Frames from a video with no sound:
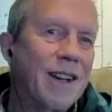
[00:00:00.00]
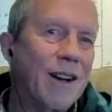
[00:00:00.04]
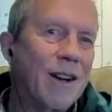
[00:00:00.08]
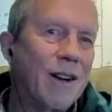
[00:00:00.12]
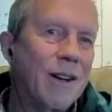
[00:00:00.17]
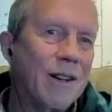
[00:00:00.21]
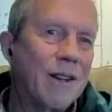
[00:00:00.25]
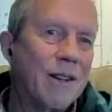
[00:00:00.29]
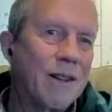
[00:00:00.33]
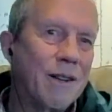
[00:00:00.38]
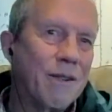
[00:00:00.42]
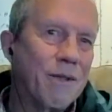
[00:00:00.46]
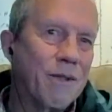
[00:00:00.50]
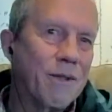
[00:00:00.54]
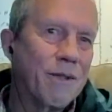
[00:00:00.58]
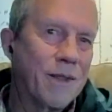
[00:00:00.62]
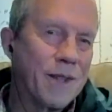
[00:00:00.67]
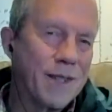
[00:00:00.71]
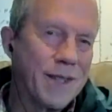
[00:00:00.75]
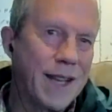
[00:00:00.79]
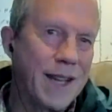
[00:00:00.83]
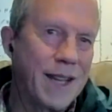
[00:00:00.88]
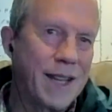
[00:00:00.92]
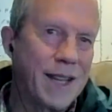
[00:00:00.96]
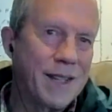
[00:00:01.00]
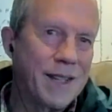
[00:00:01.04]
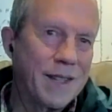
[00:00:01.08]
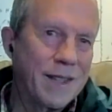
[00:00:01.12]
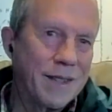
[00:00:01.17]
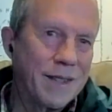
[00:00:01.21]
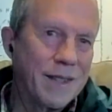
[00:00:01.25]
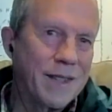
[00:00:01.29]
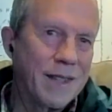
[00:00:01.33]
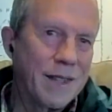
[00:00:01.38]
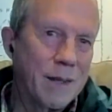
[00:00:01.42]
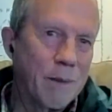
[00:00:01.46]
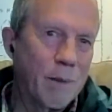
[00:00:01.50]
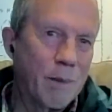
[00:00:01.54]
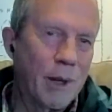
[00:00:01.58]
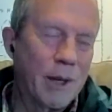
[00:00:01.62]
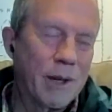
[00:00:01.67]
of the scientists and the